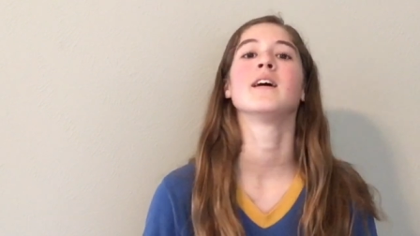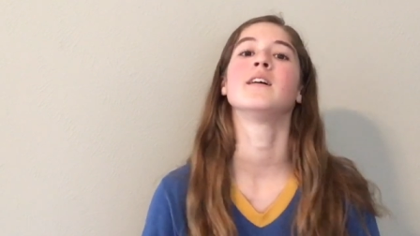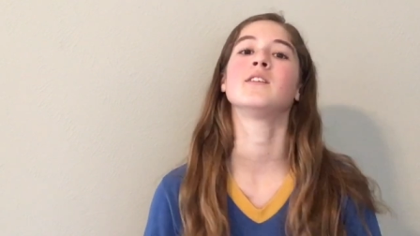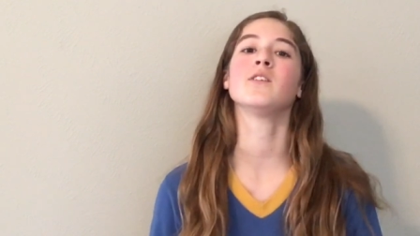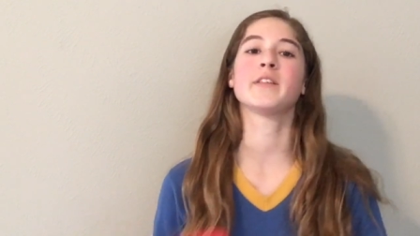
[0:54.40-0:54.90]

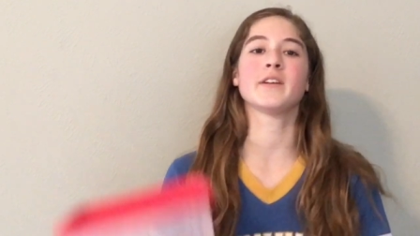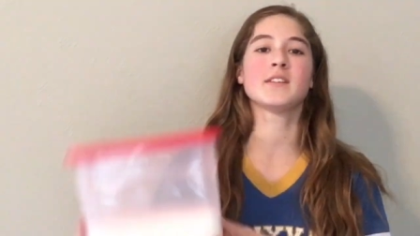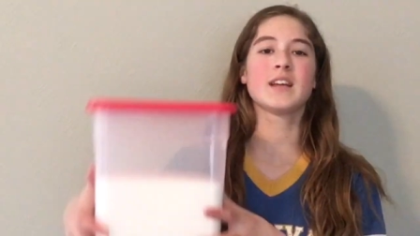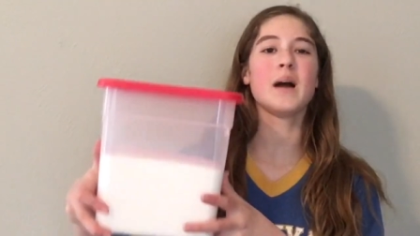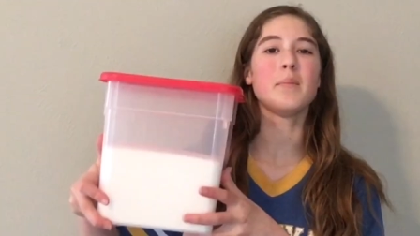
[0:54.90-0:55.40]
2/3
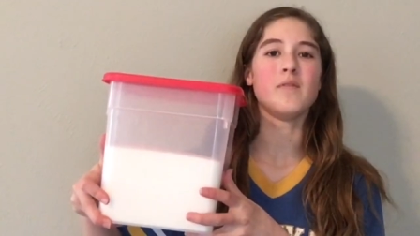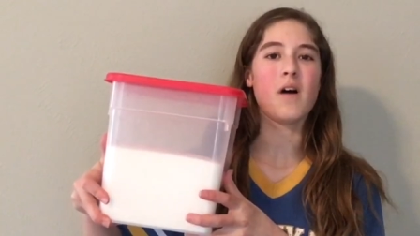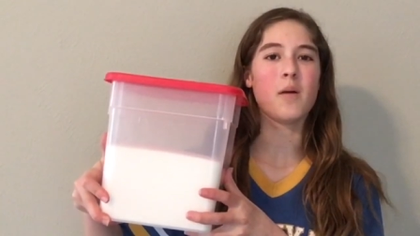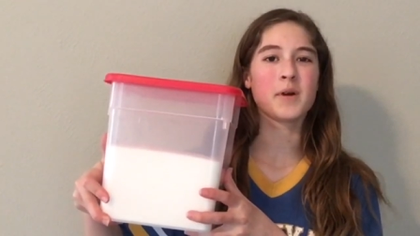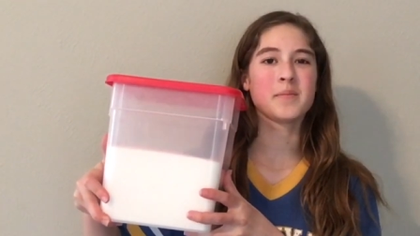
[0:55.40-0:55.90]
a cup of
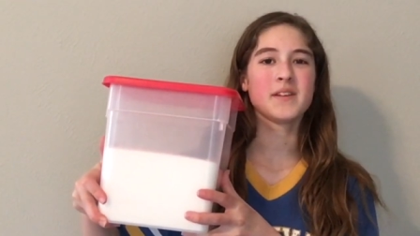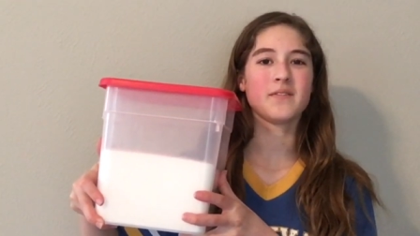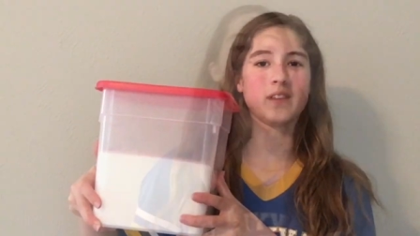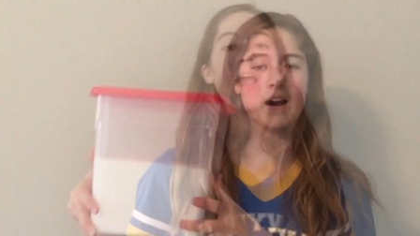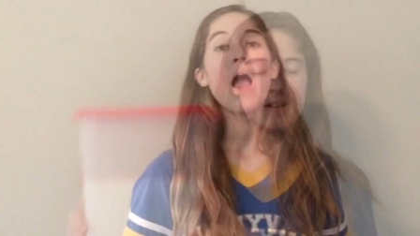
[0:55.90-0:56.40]
all-purpose
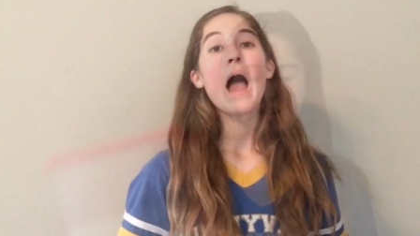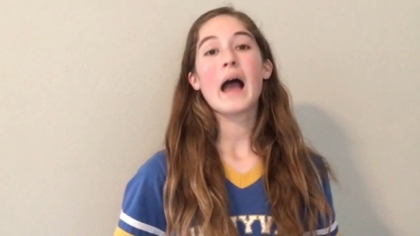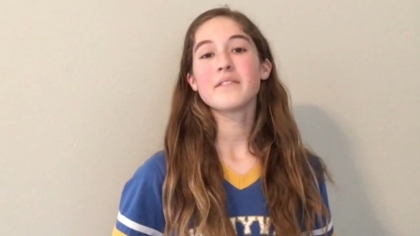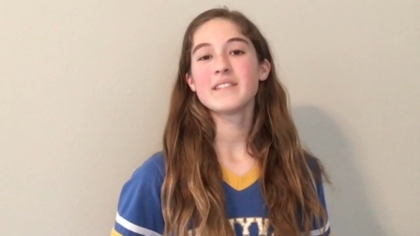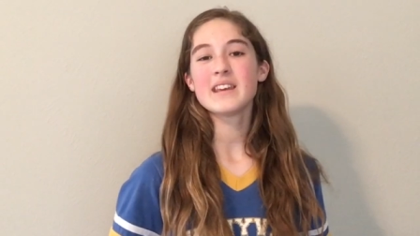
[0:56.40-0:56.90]
flour,
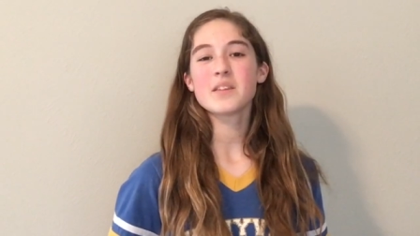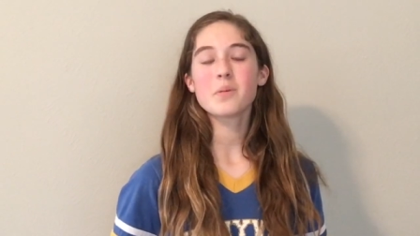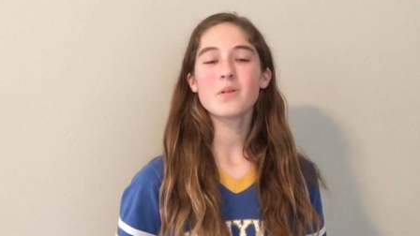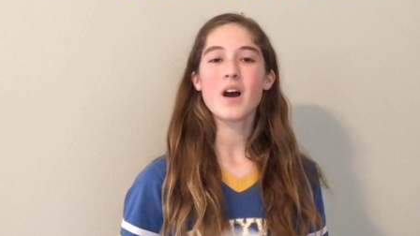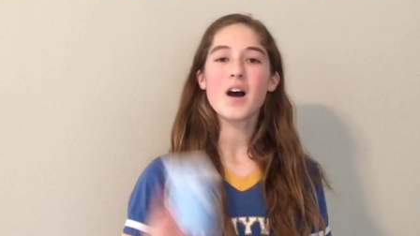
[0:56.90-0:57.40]
half
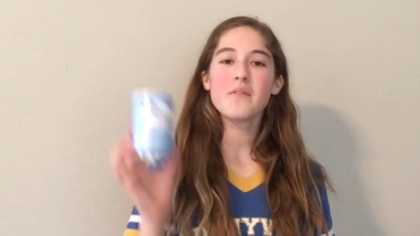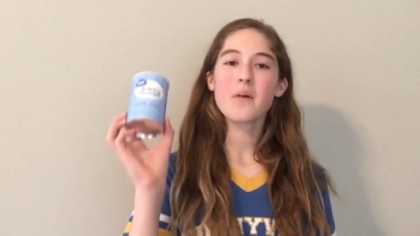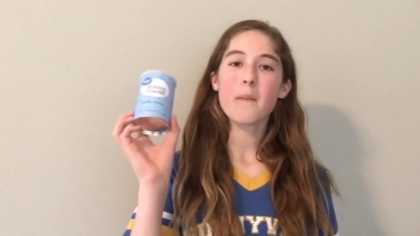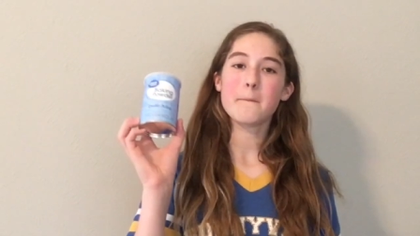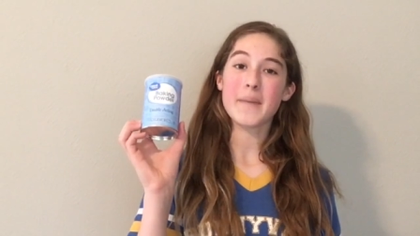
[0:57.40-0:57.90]
teaspoon of
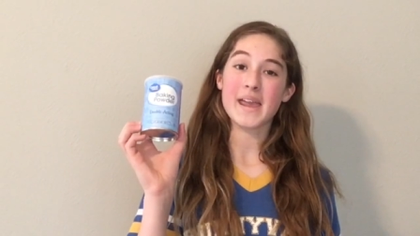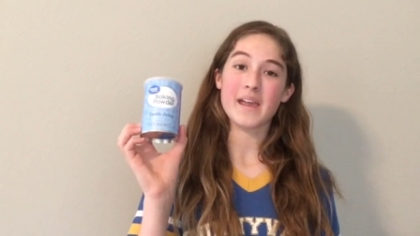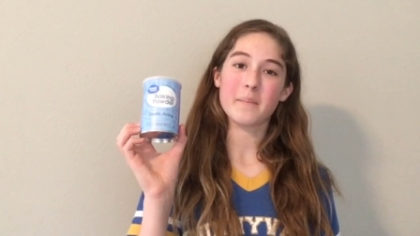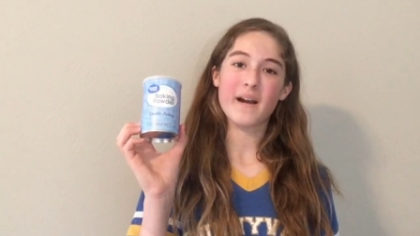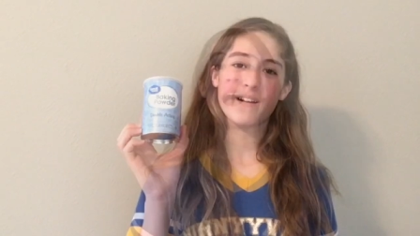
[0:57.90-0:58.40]

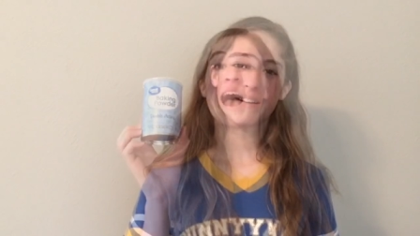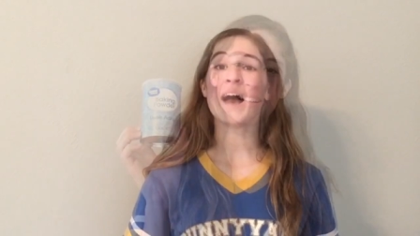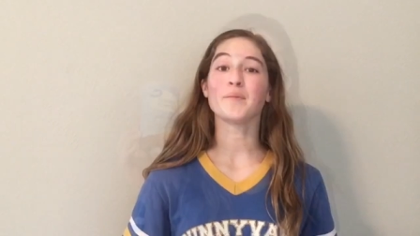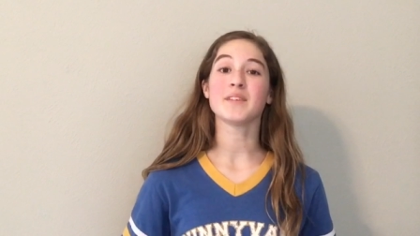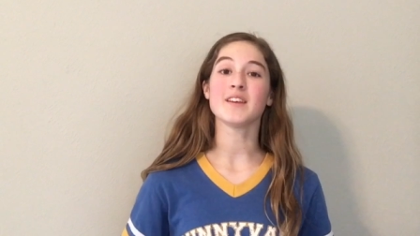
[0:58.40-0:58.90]
baking powder,
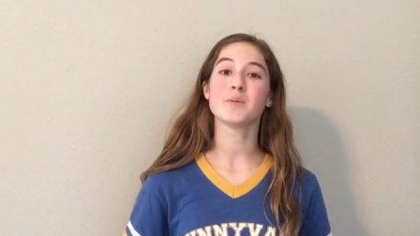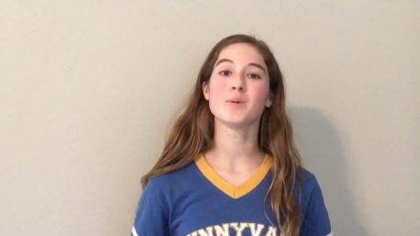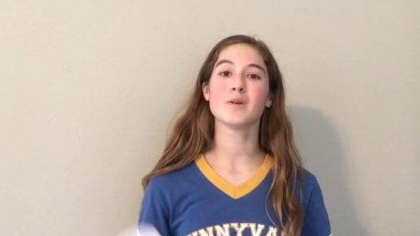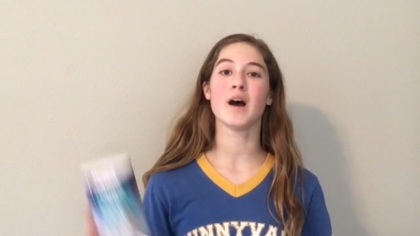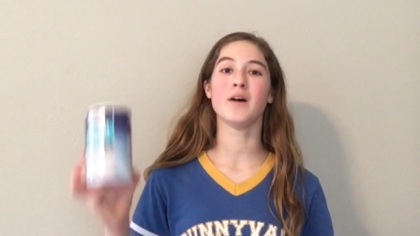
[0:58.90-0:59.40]
half
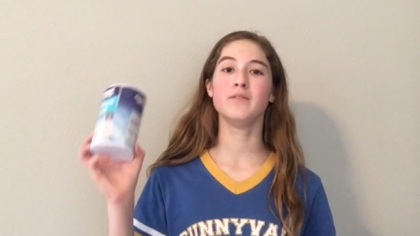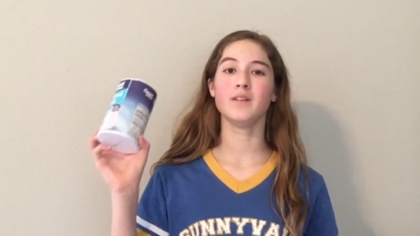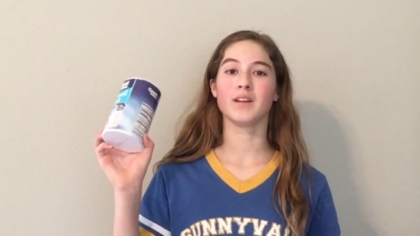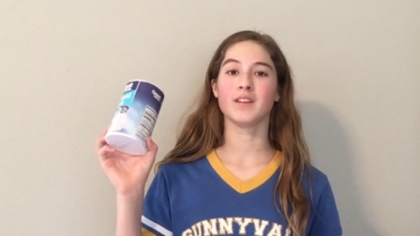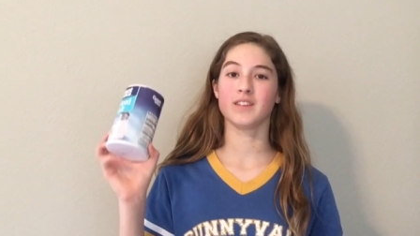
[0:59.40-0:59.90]
teaspoon of
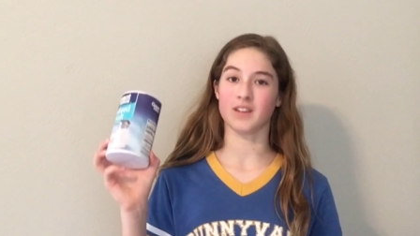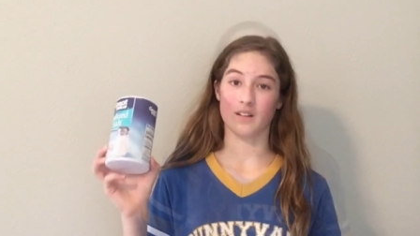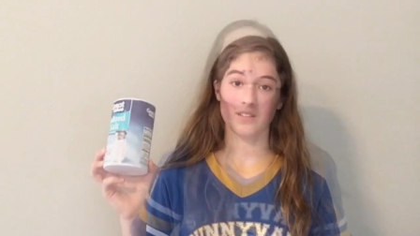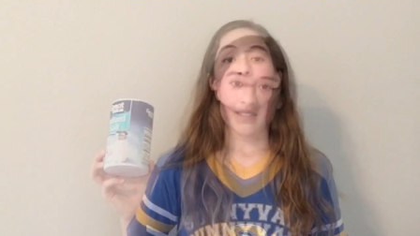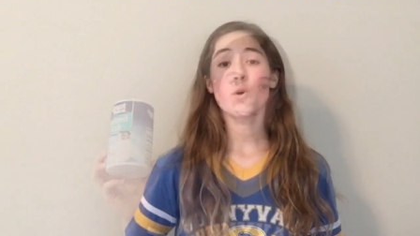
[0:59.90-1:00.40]

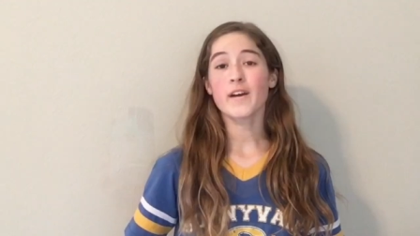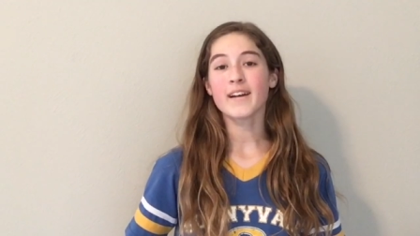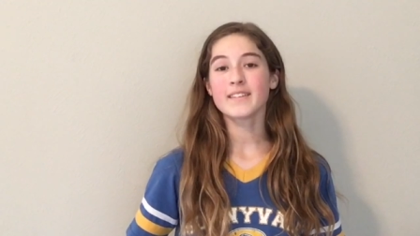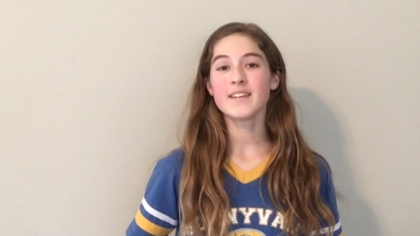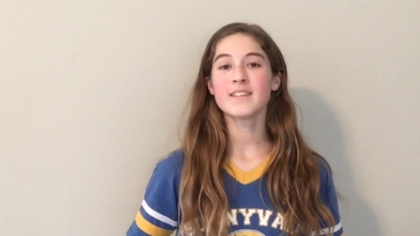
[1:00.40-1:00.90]
salt, 4
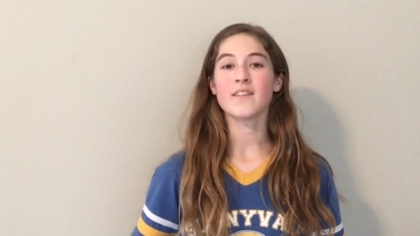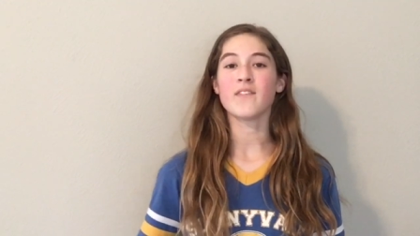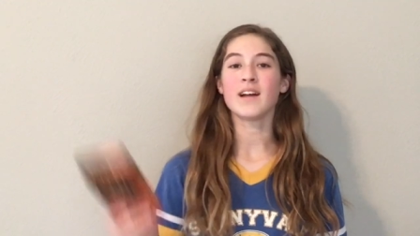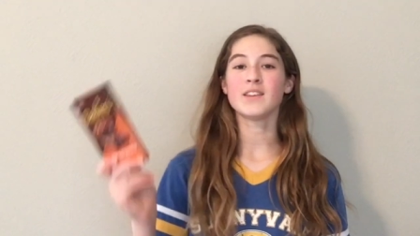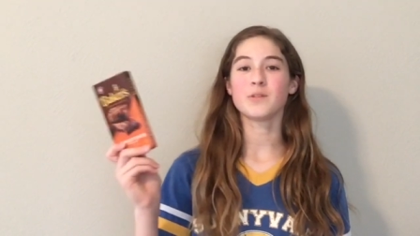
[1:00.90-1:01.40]
ounces of
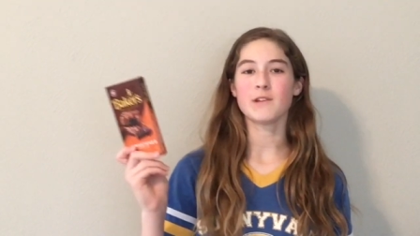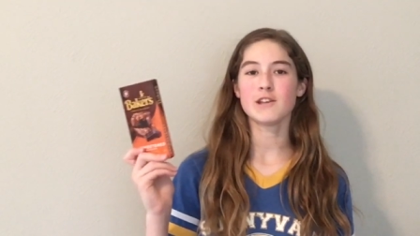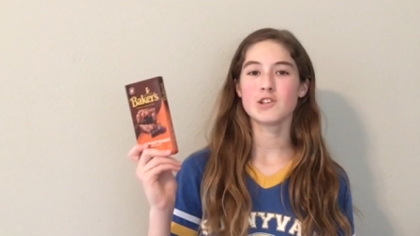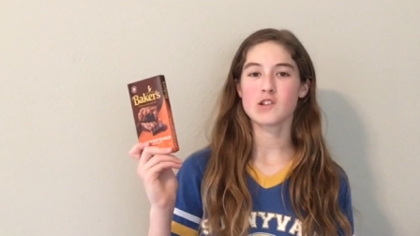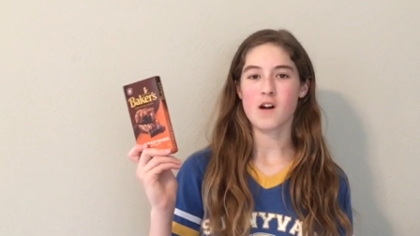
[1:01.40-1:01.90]

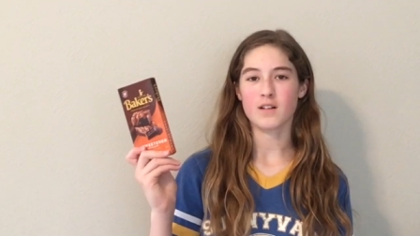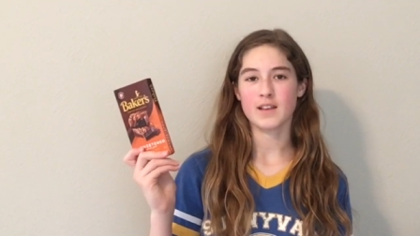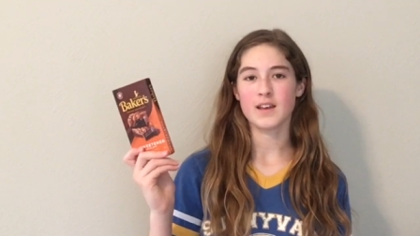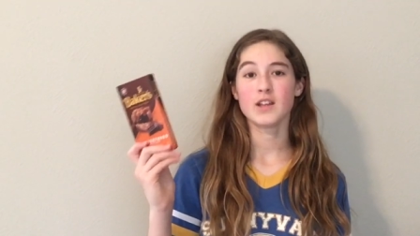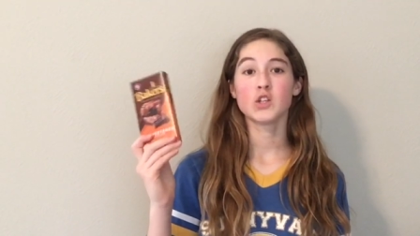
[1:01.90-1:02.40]
unsweetened
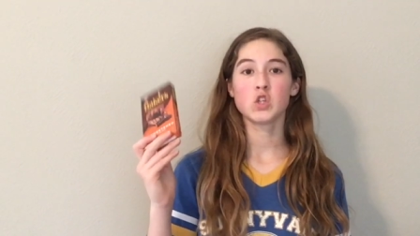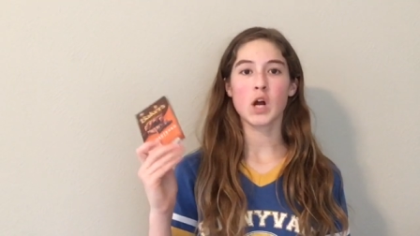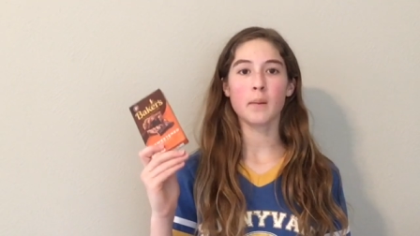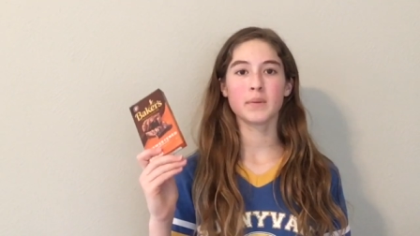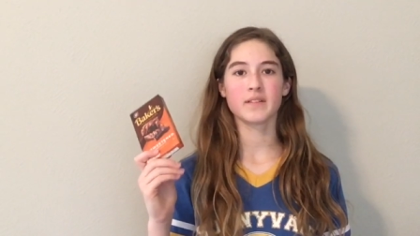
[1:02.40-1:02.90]
chocolate,
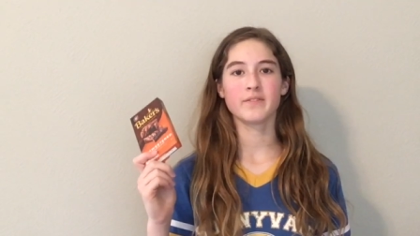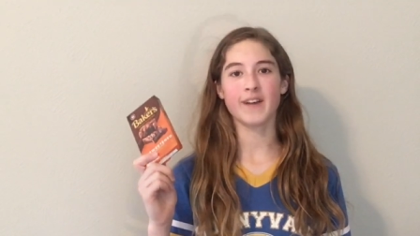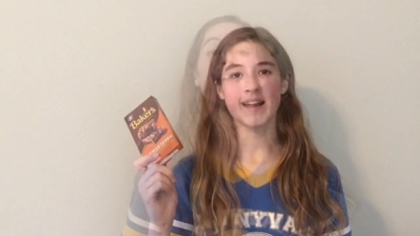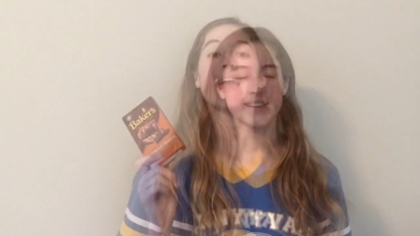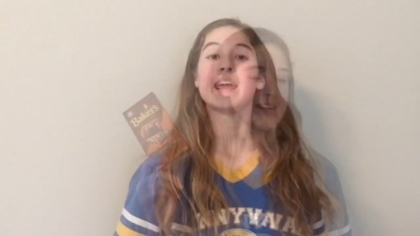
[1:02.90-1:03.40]
chopped
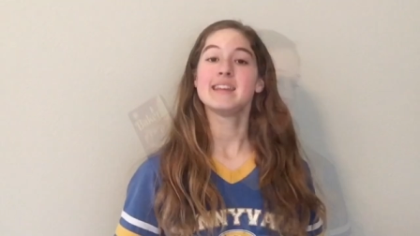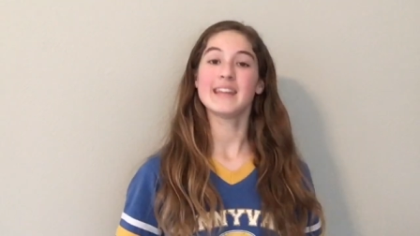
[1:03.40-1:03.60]
fine, 8